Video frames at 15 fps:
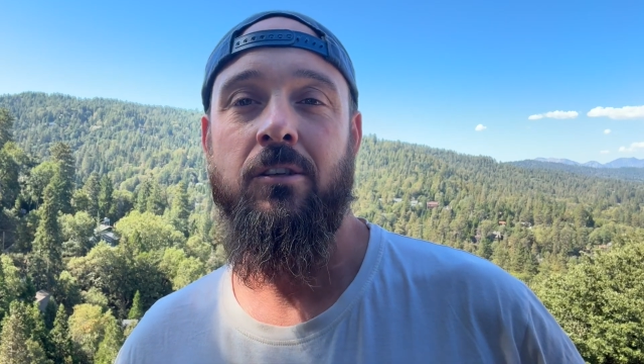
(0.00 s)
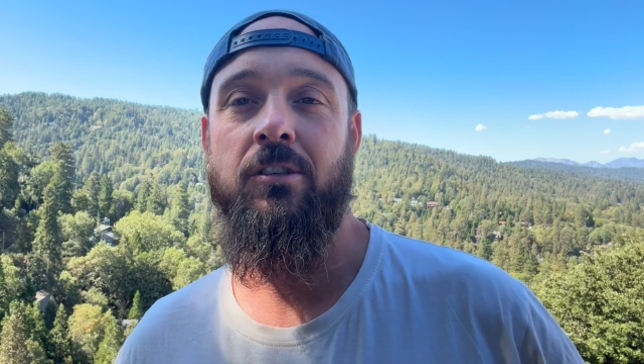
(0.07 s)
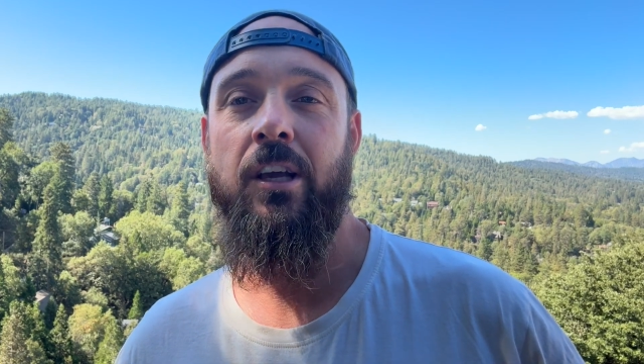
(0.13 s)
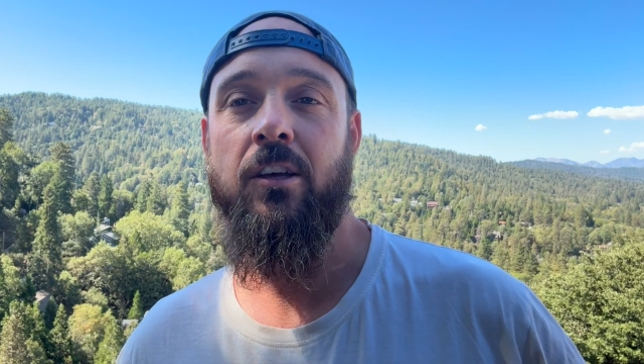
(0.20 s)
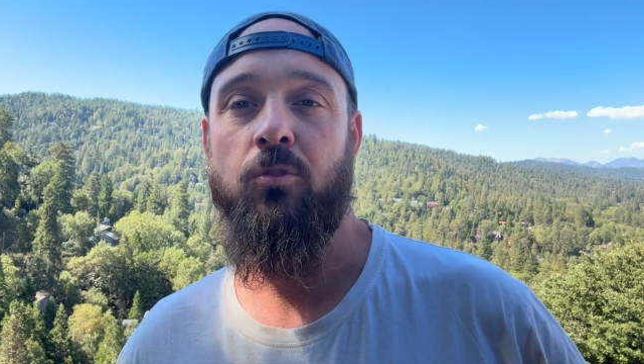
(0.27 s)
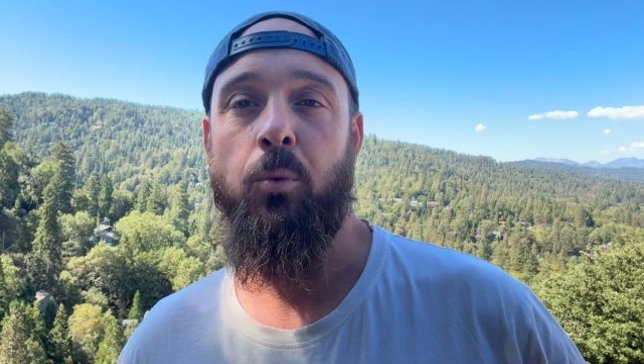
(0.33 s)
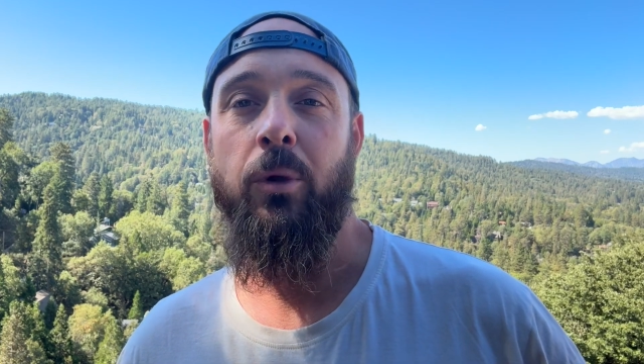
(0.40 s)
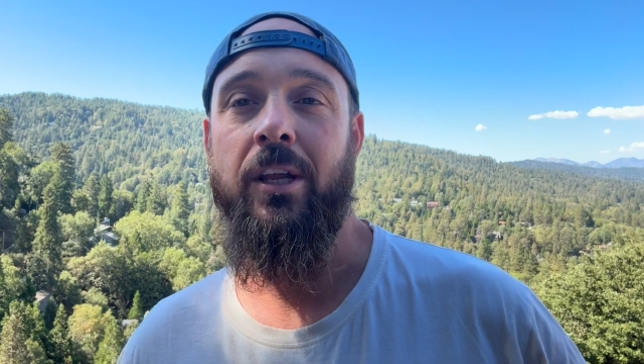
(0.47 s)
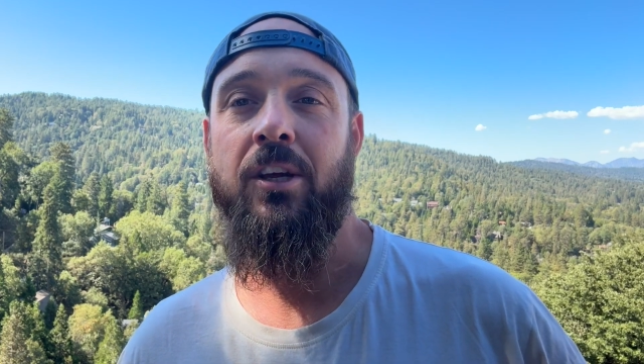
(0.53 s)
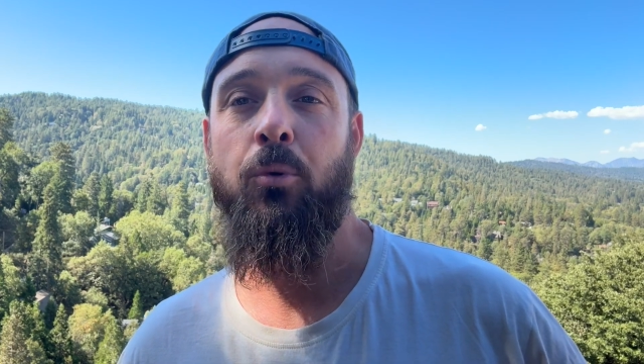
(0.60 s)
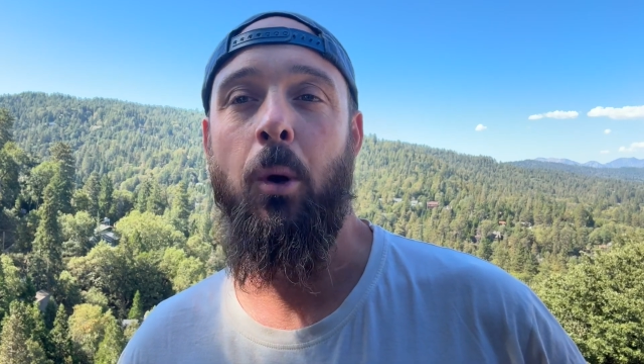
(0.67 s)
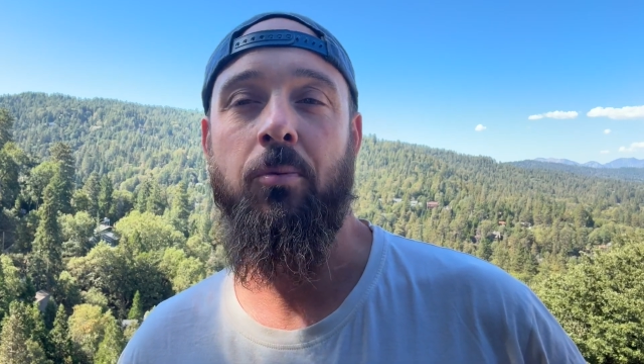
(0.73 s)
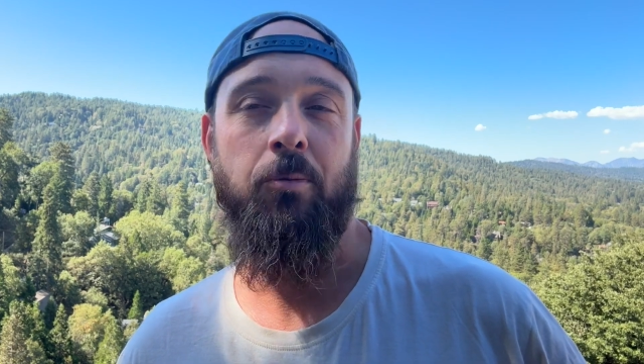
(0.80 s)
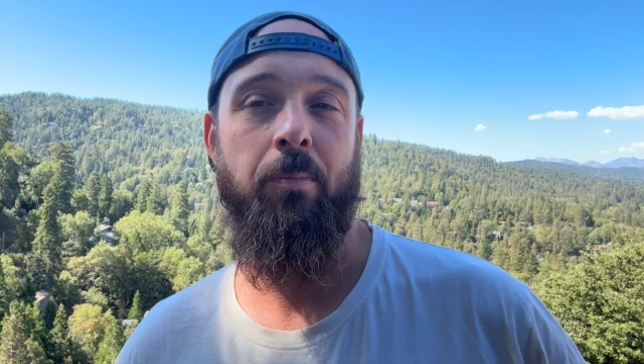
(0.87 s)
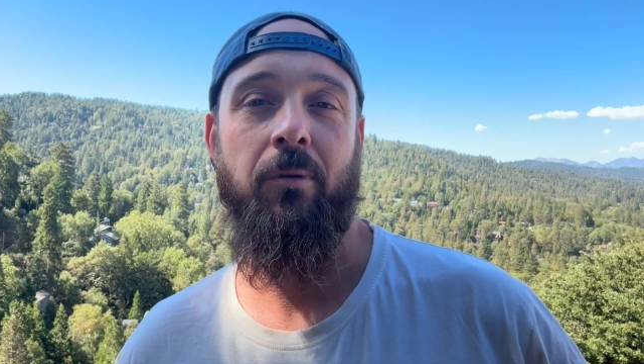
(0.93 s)
DS1
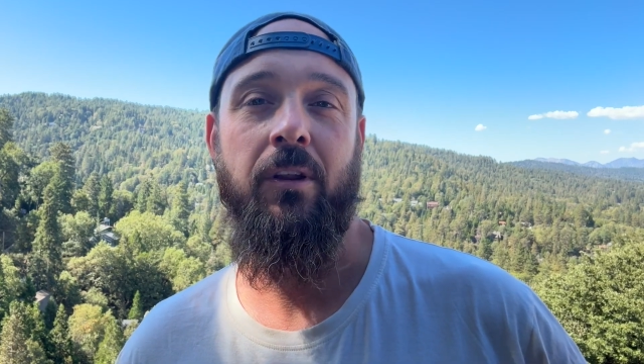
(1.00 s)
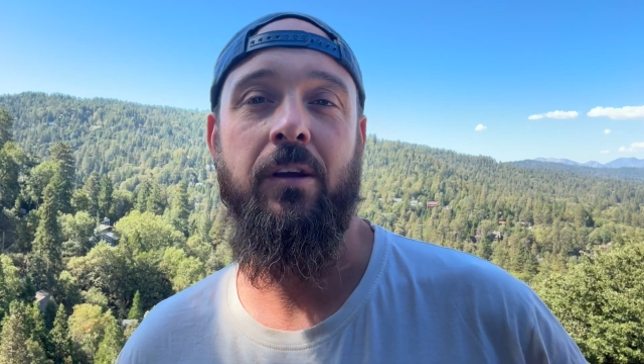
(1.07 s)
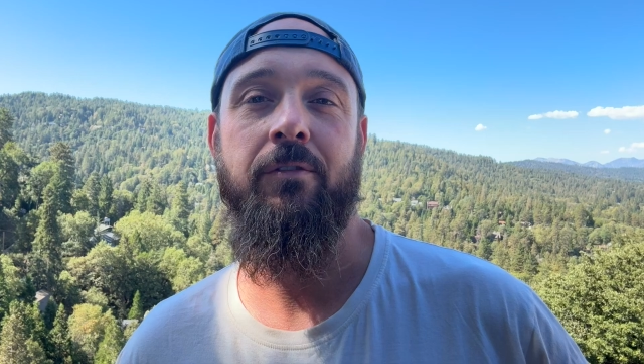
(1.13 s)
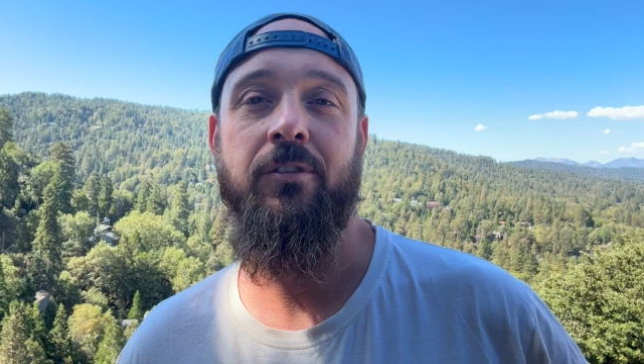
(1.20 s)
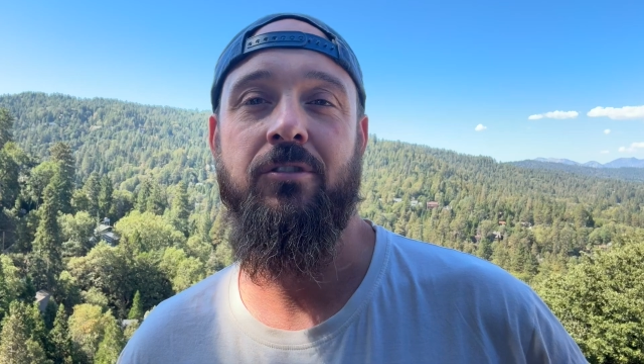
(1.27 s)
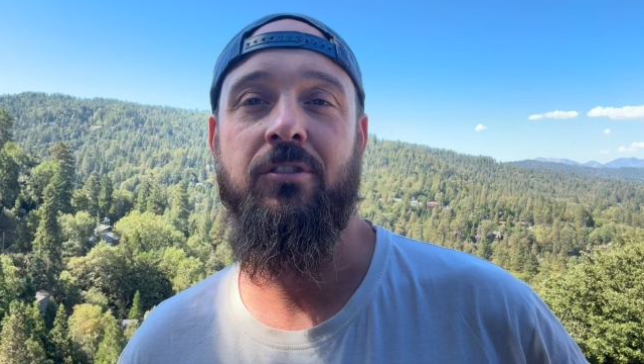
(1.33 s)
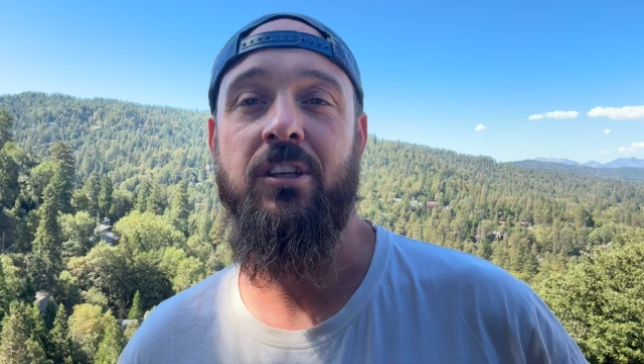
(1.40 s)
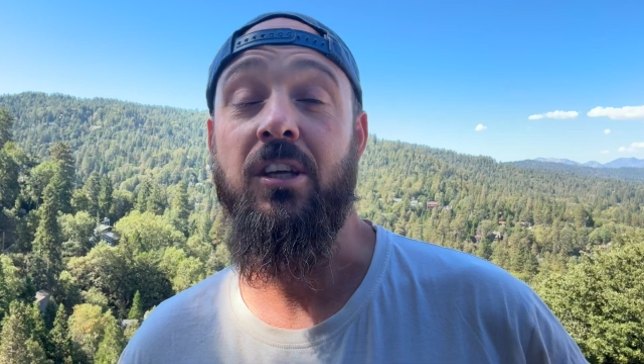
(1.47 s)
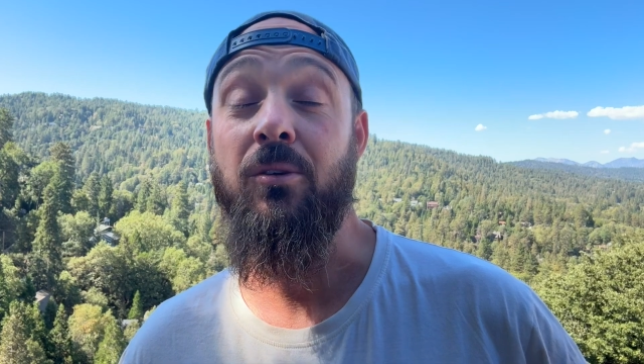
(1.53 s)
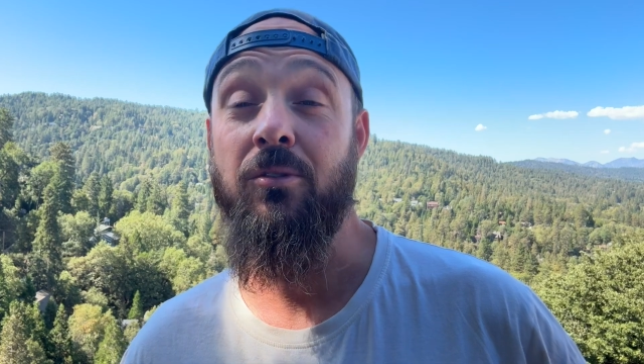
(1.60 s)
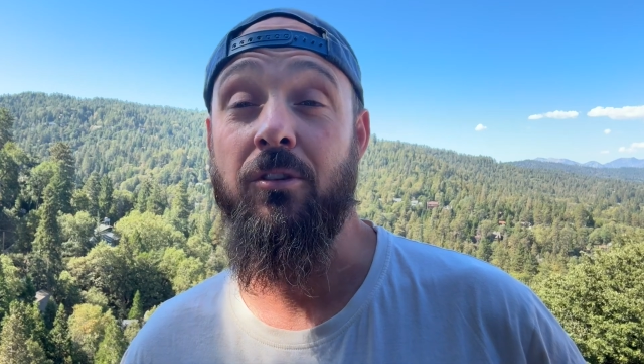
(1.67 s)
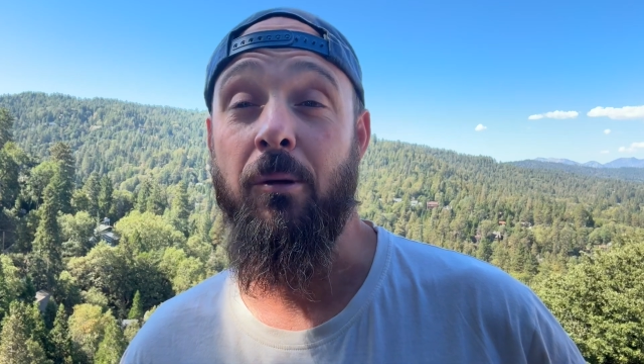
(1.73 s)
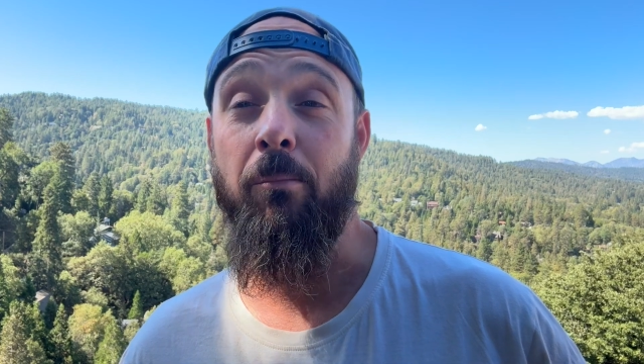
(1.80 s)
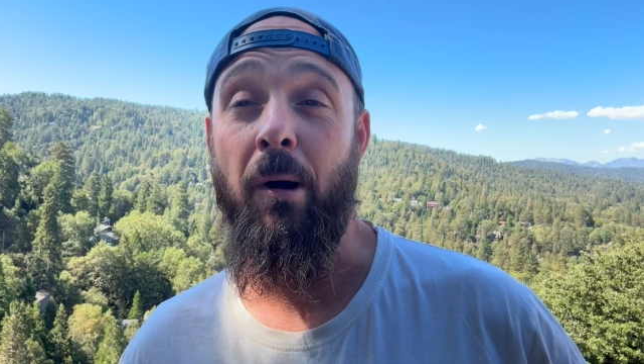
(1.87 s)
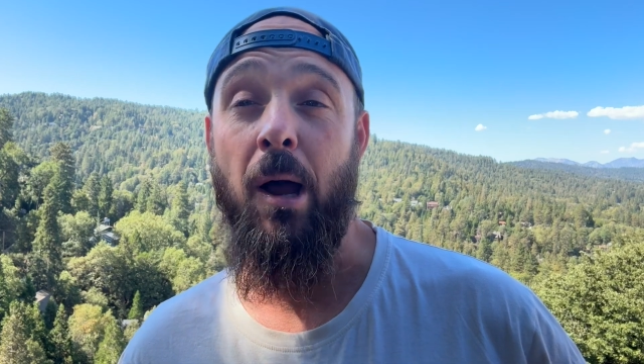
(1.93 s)
equips believers to
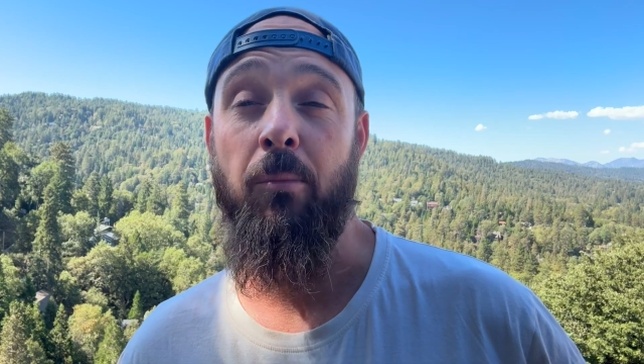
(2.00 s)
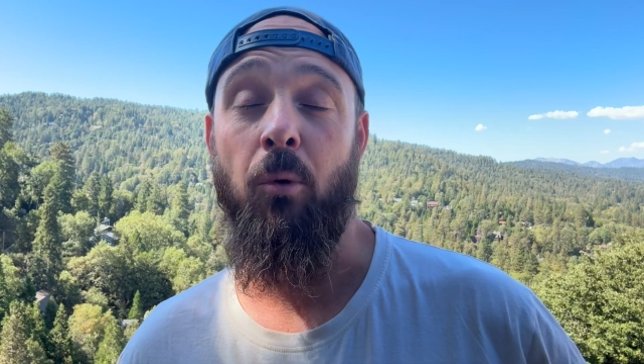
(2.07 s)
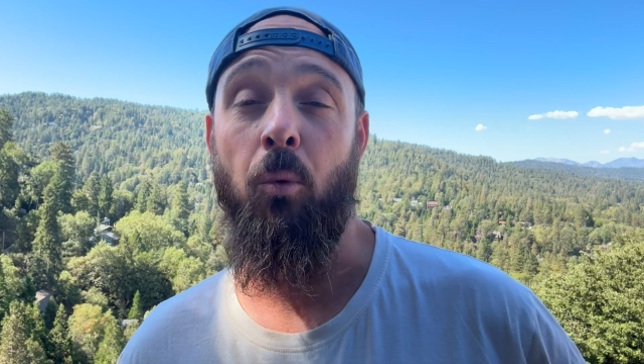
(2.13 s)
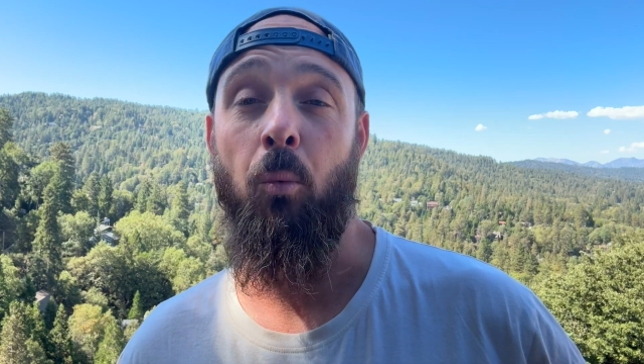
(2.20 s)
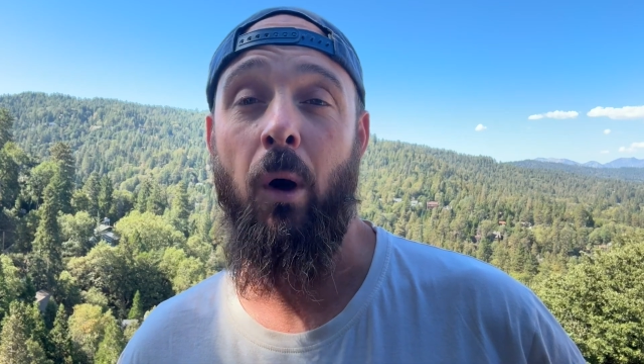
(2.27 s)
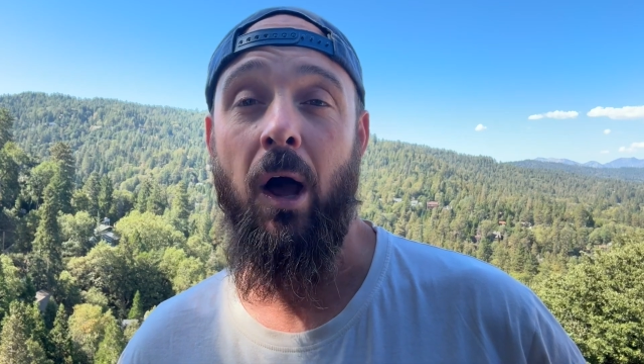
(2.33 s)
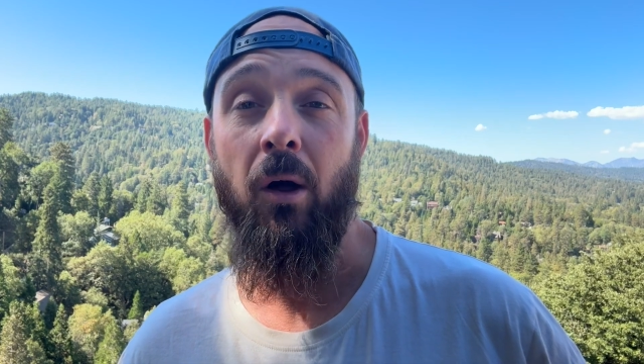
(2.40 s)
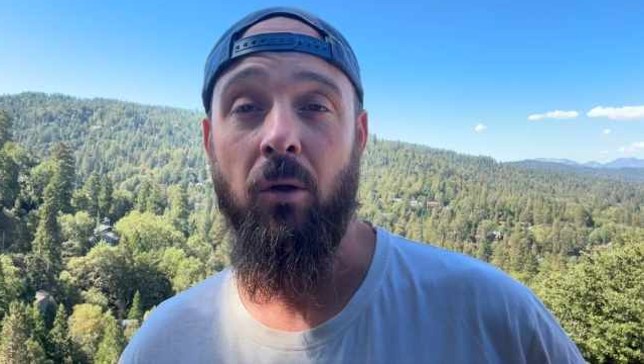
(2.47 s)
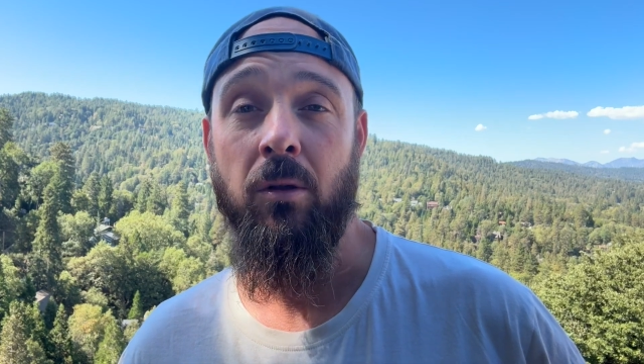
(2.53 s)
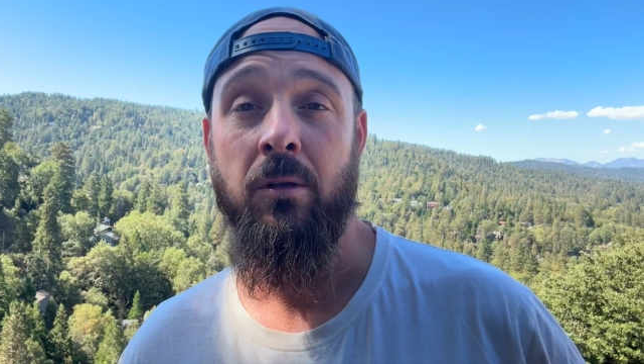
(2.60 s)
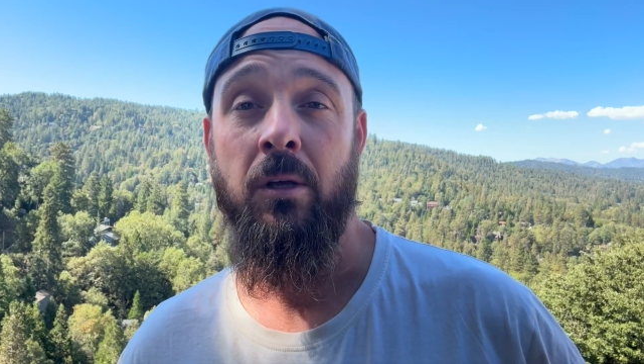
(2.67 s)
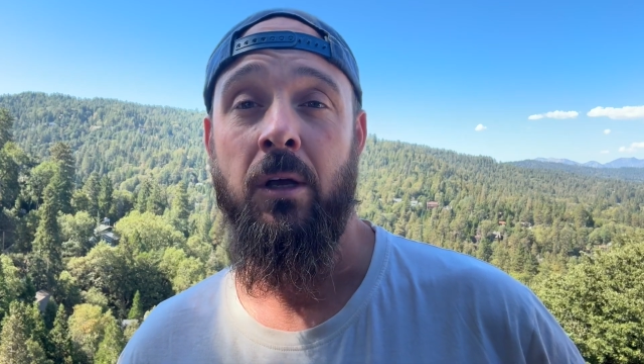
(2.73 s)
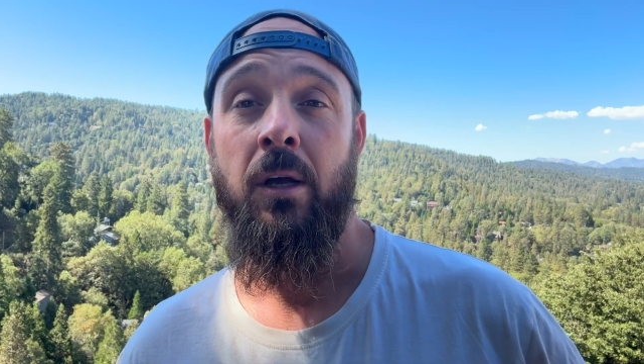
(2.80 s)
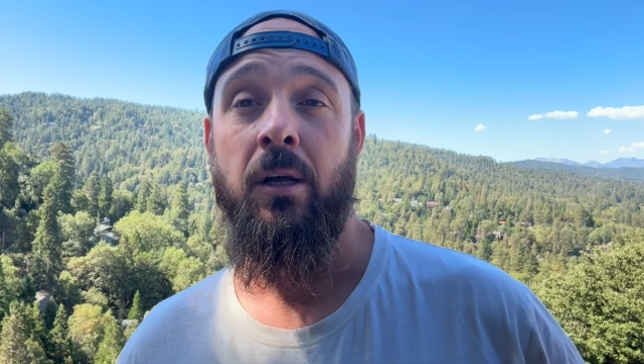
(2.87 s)
use the Bible well,